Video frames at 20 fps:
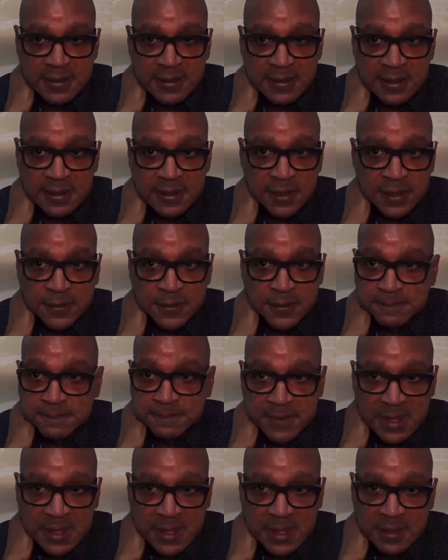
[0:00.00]

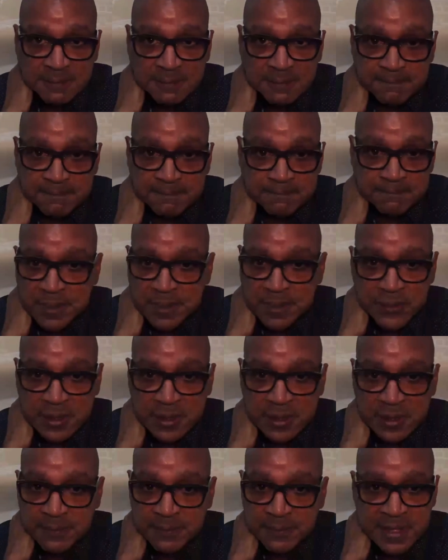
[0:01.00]
be one of
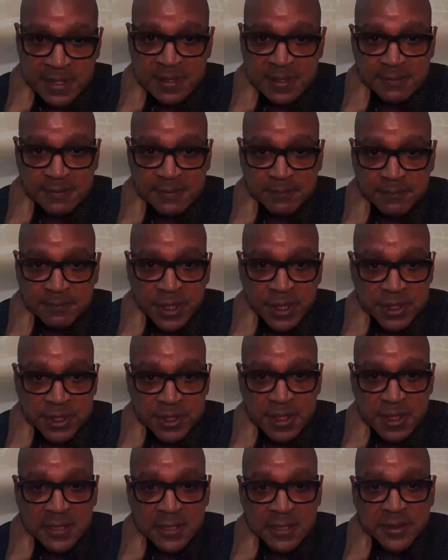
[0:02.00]
the best
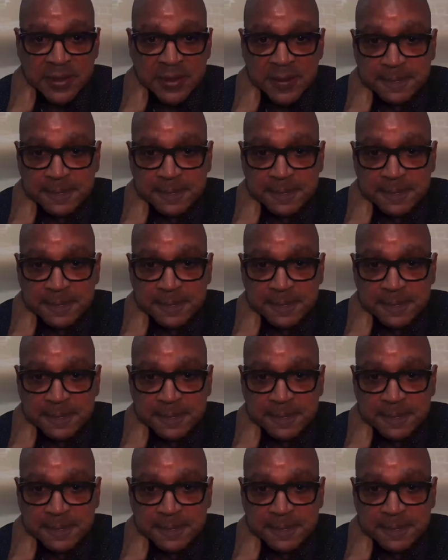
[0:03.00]
blockchains out there.